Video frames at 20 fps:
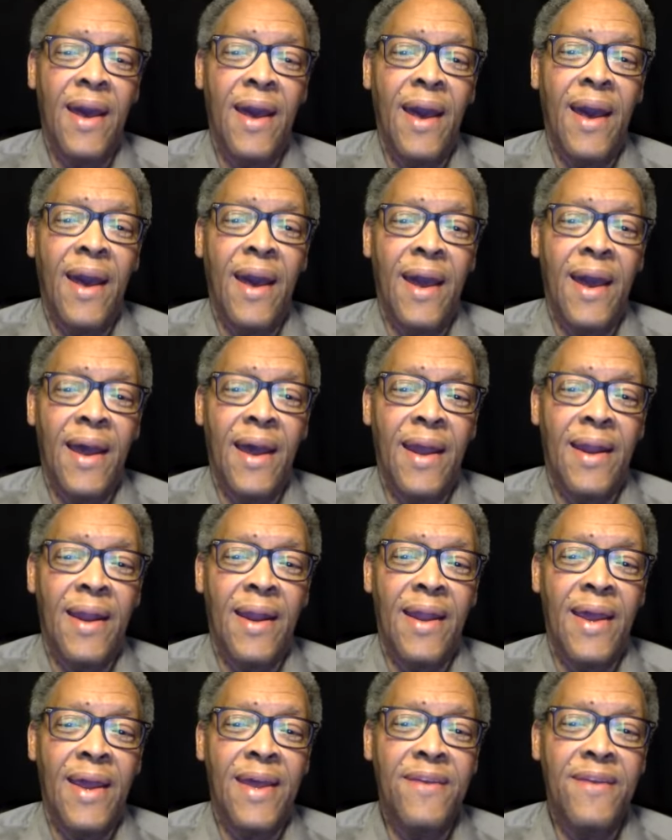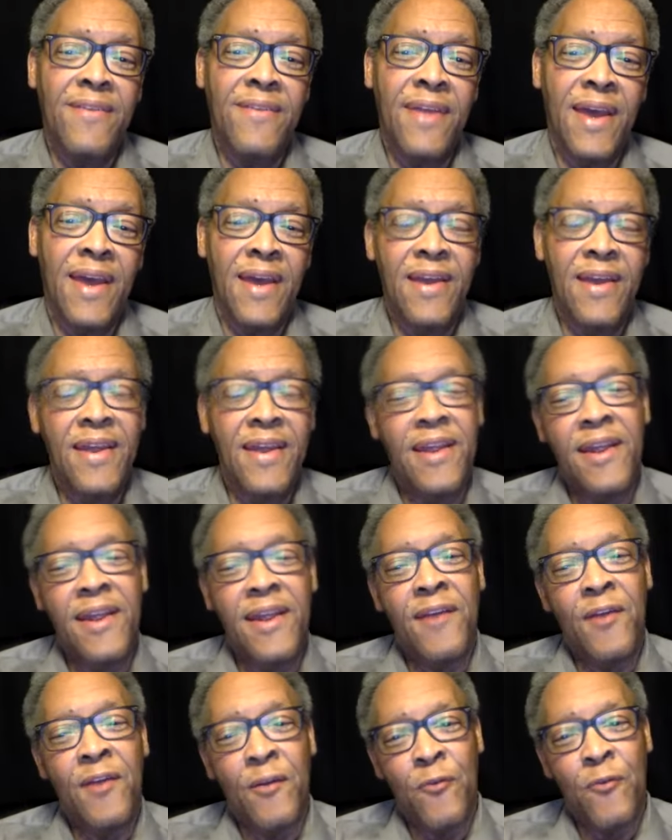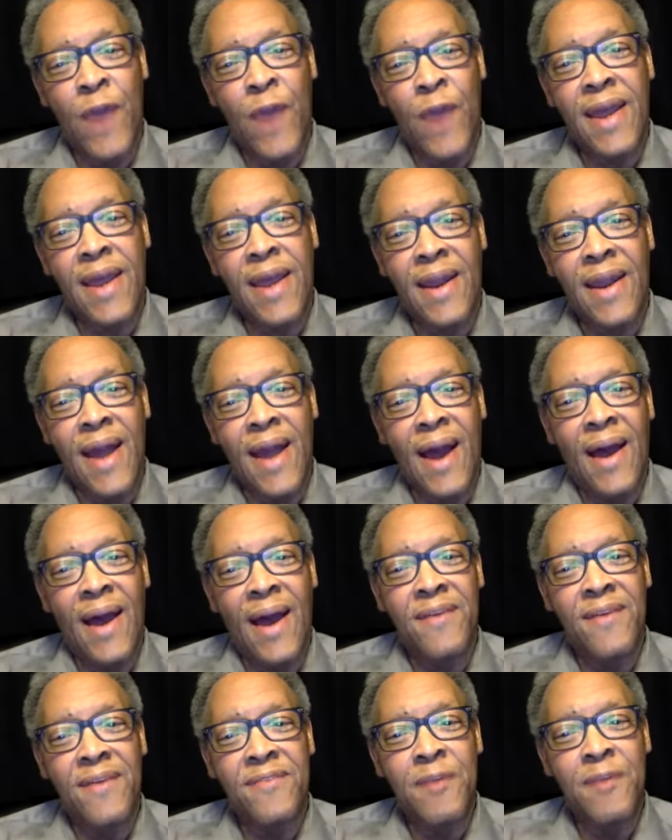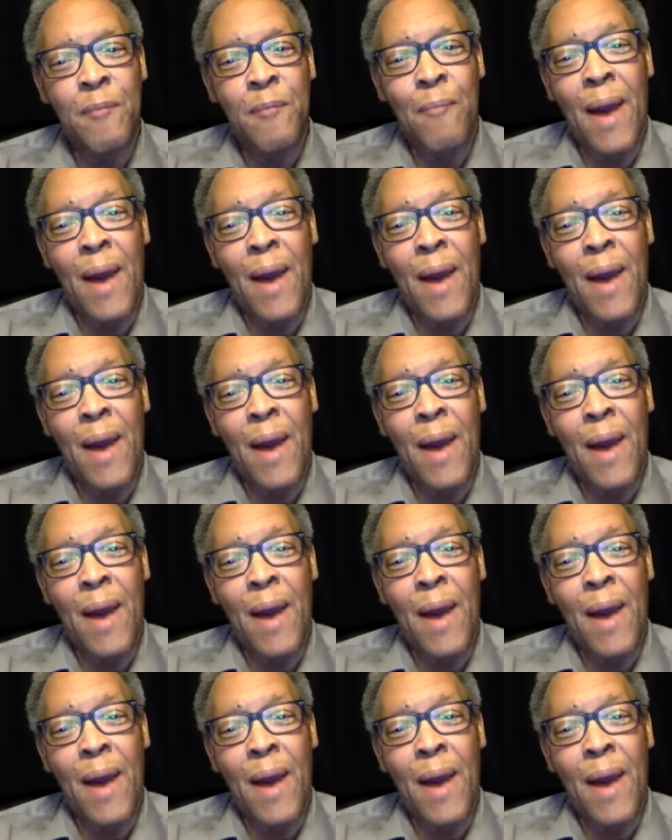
And he he recognized my